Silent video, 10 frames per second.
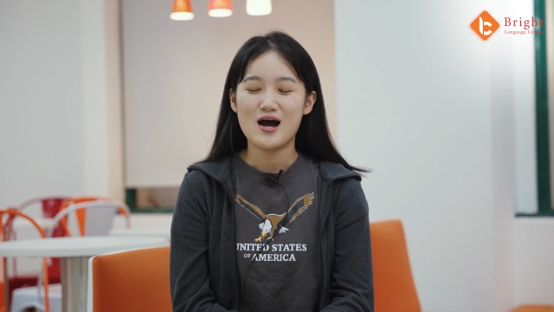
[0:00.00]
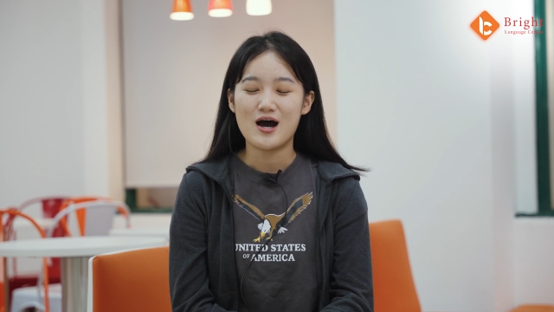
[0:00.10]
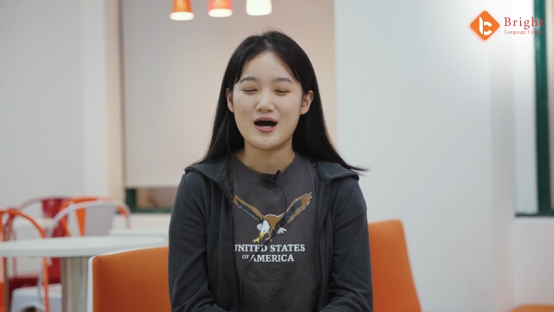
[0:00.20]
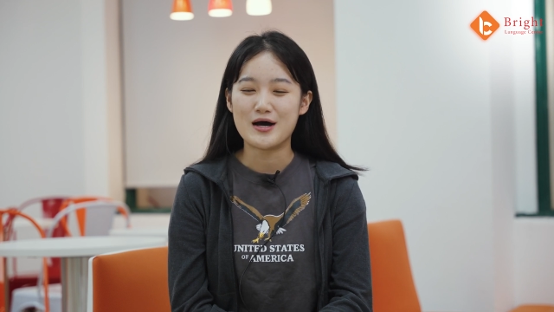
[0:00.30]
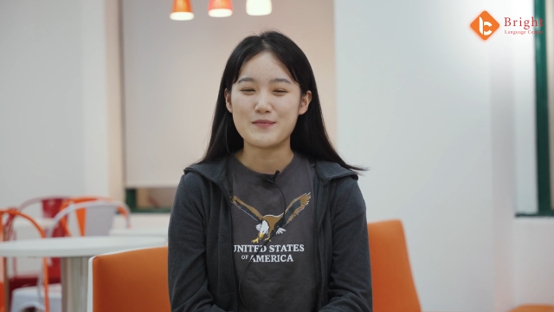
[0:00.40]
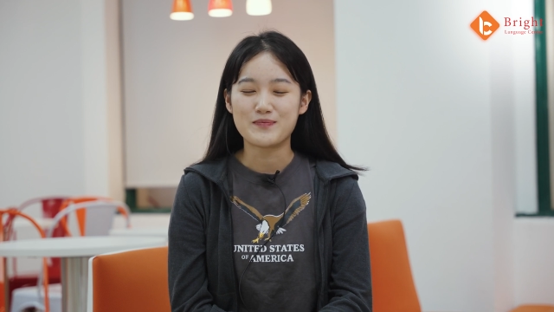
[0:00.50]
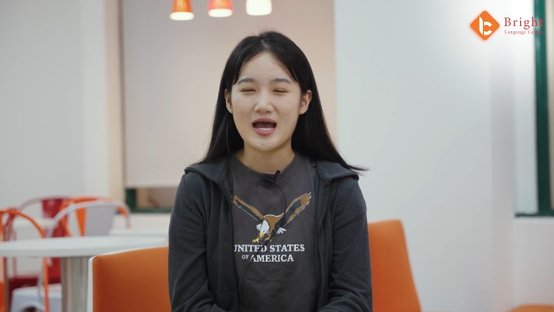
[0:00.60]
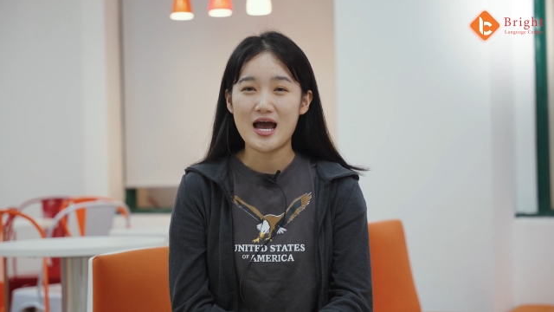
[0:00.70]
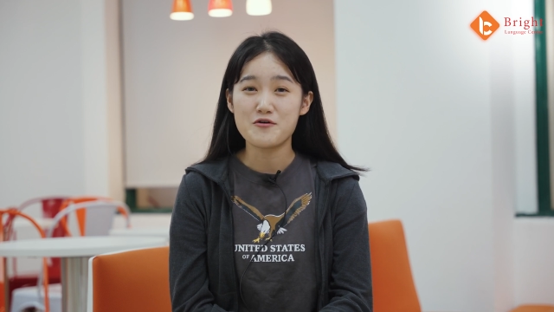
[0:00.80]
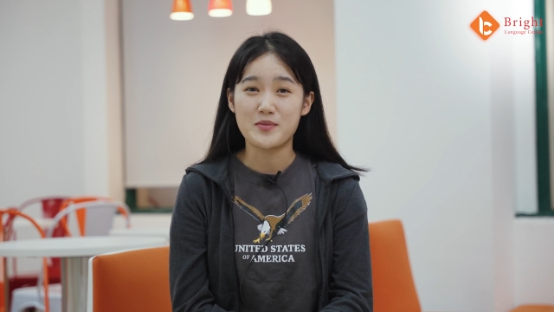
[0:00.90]

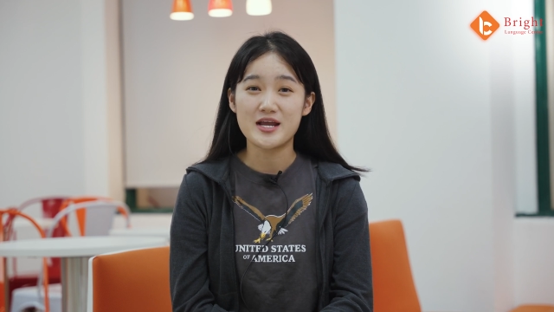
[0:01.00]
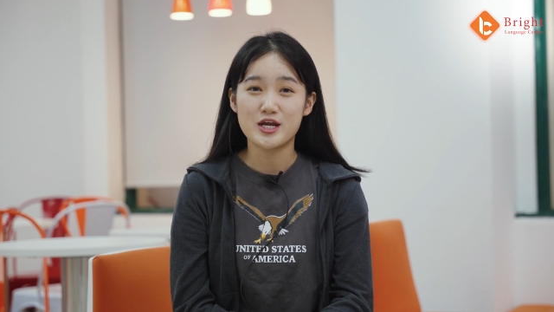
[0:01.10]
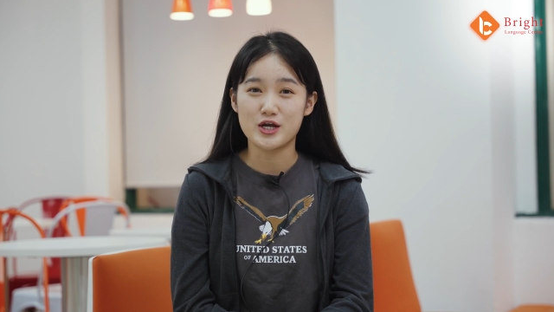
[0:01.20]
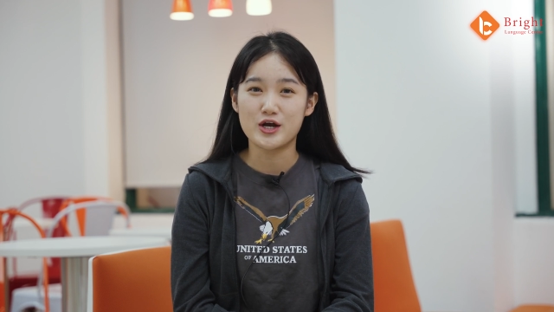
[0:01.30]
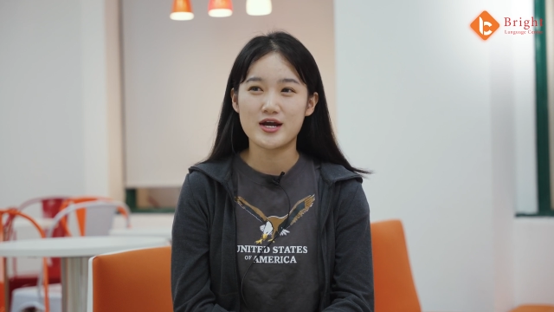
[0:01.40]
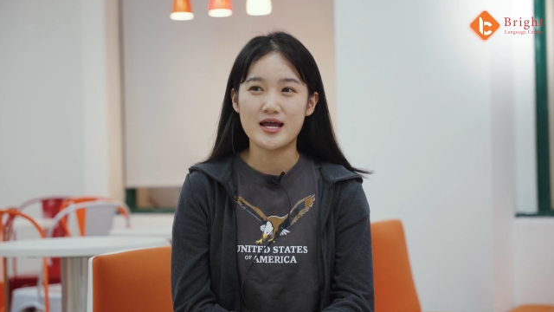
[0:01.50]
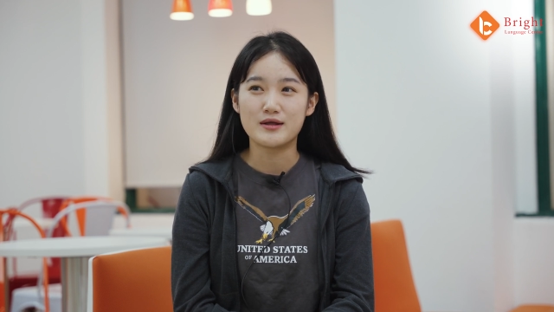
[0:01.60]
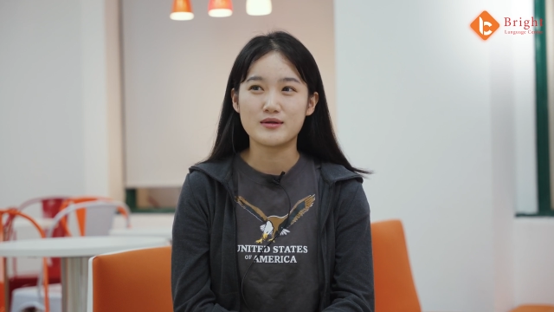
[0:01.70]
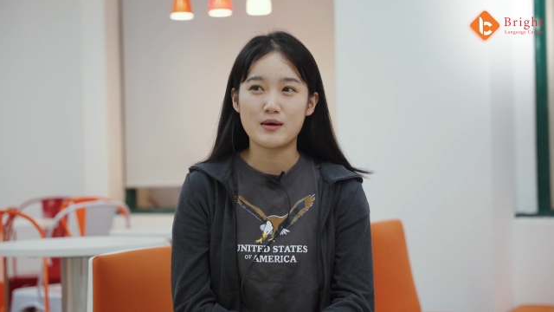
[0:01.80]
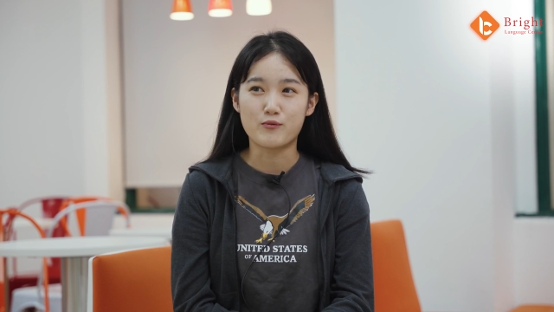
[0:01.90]
I've been here
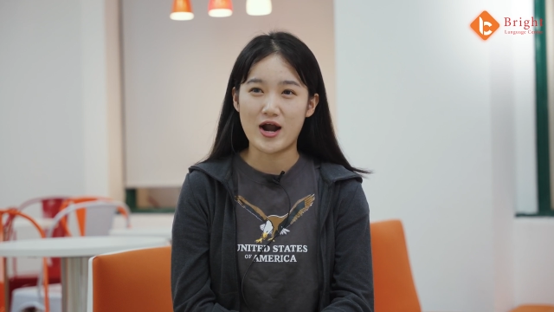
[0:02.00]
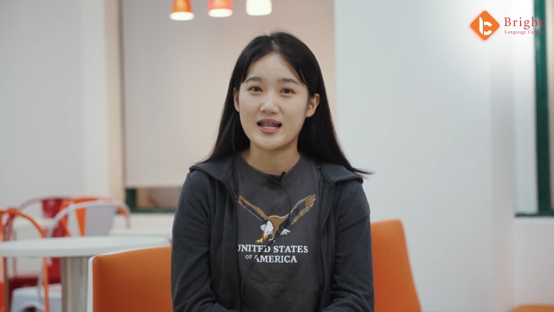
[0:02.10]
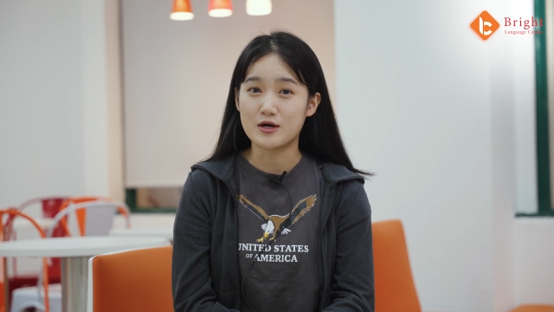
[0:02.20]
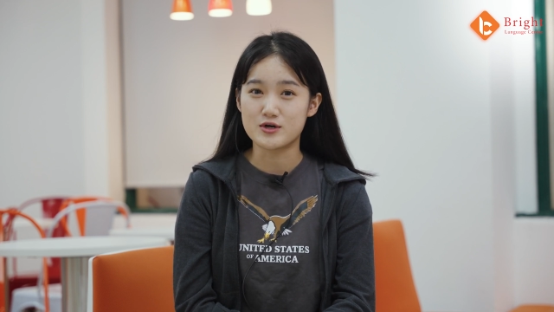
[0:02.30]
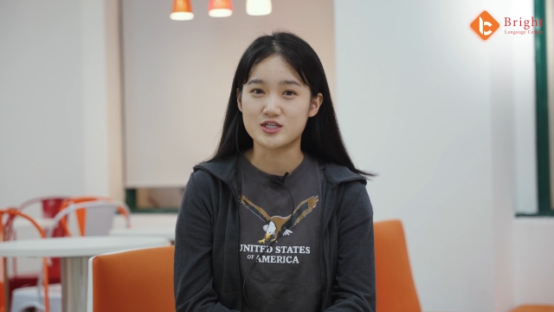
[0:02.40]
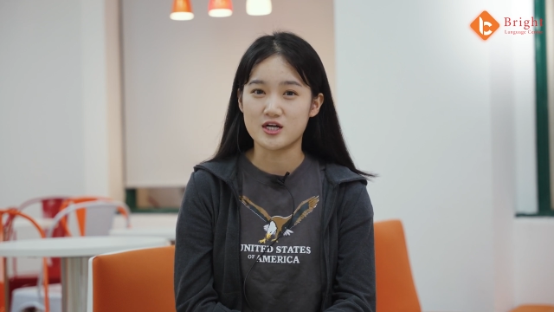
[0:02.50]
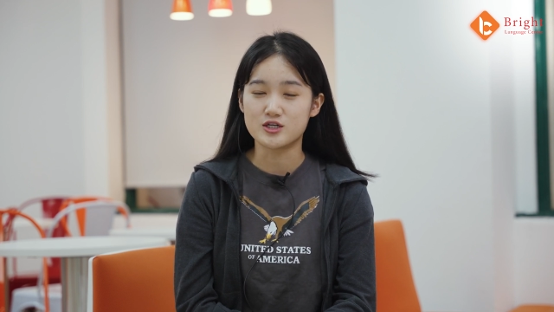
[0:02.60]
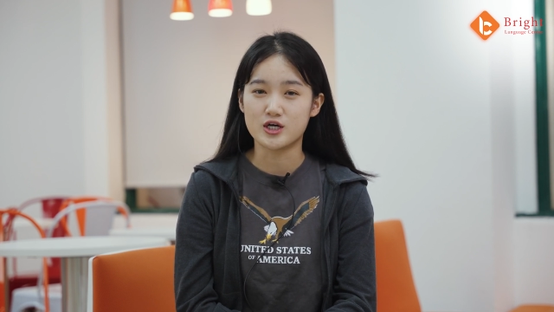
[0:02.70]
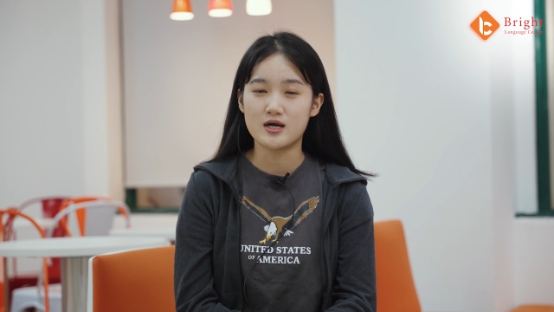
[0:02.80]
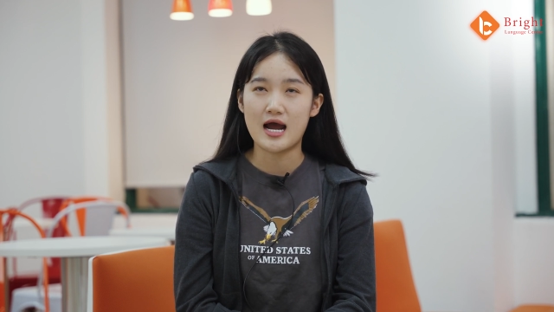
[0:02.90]
in a Bright Language
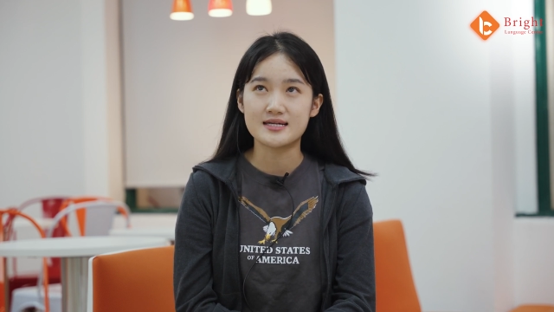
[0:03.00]
Center.